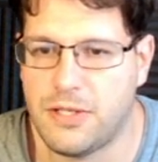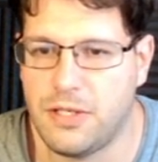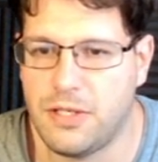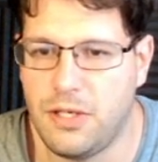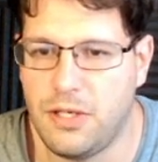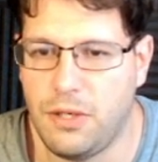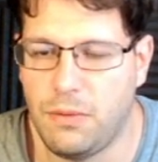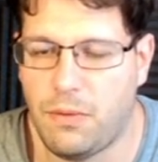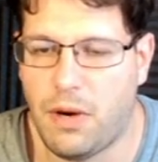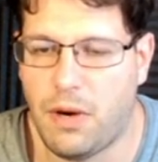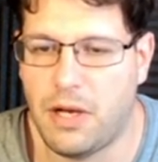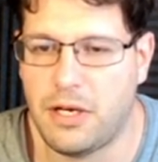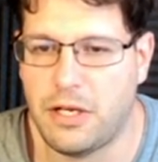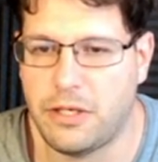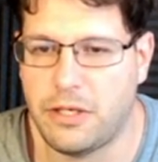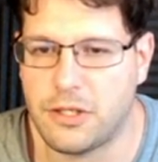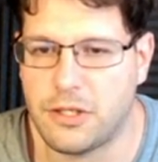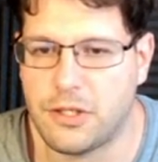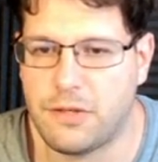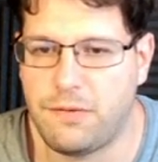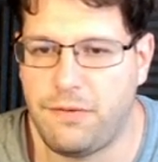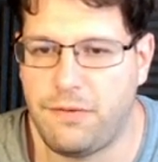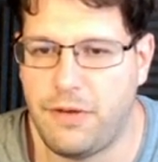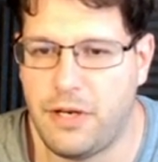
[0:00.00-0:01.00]
and you want to
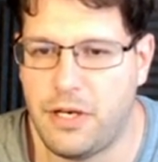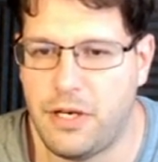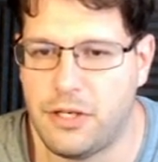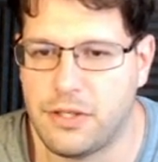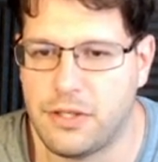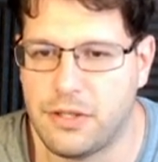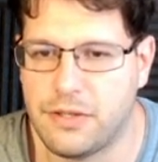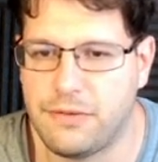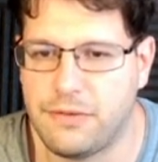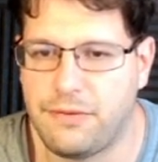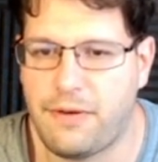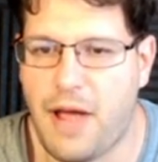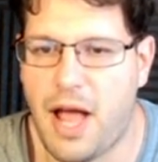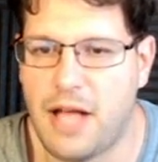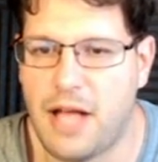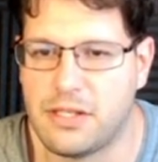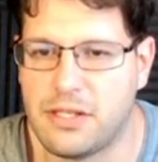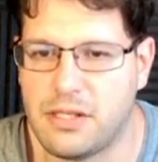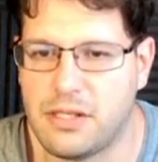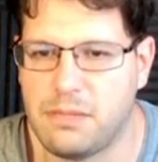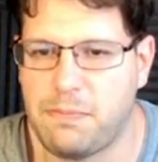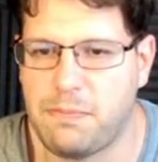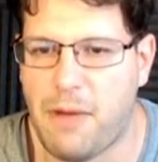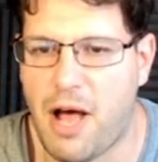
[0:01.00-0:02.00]
just finish as
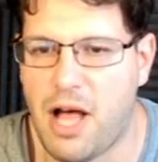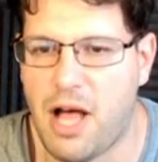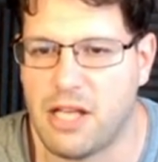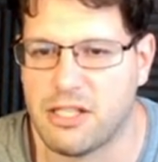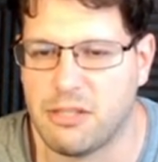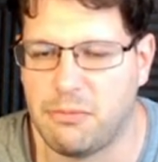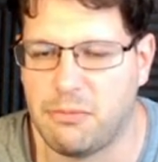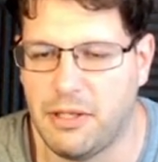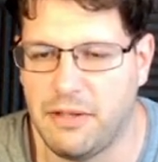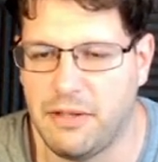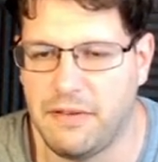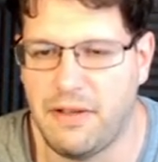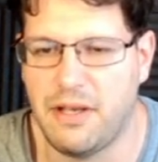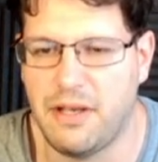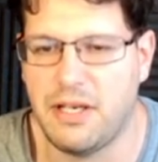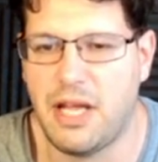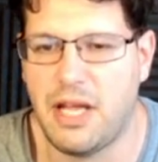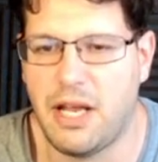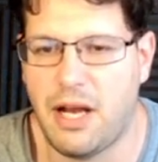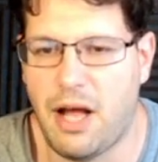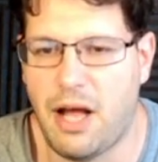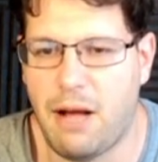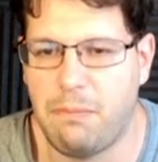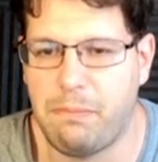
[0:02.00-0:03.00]
fast as possible and then
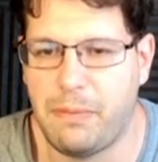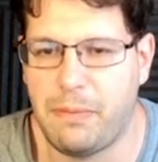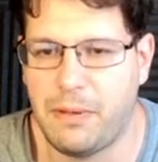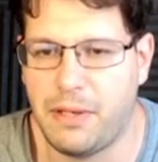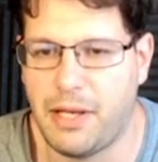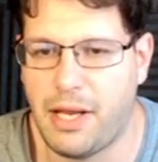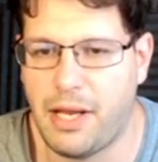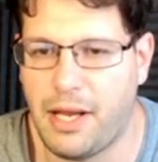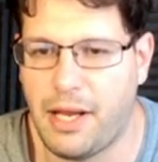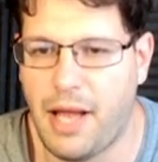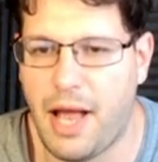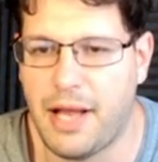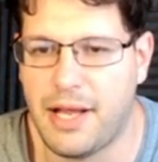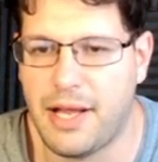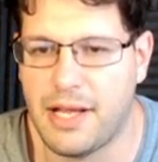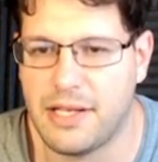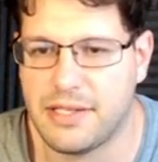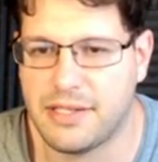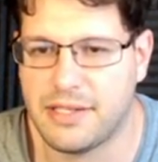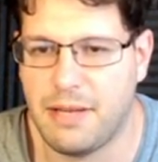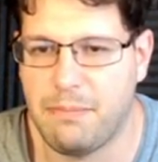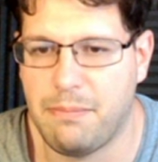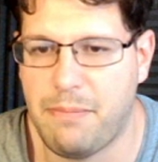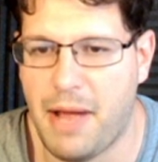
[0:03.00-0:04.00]
get up and, I
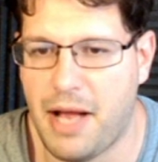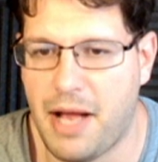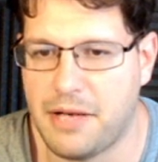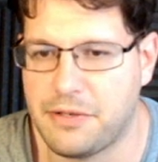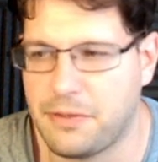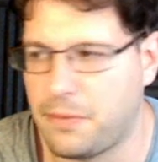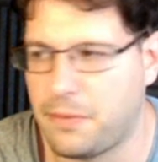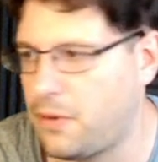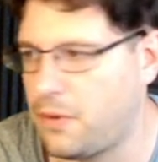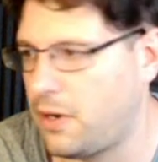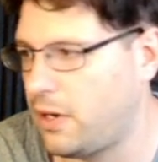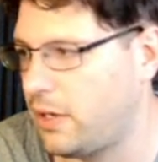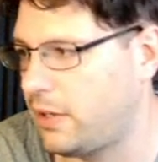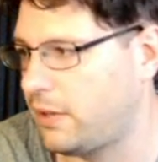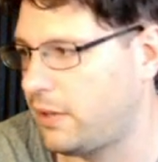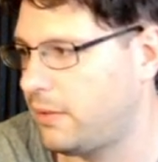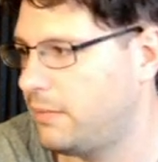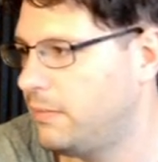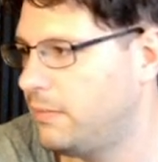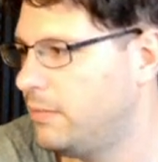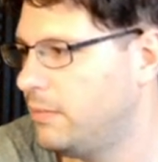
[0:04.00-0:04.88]
guess, get back to work.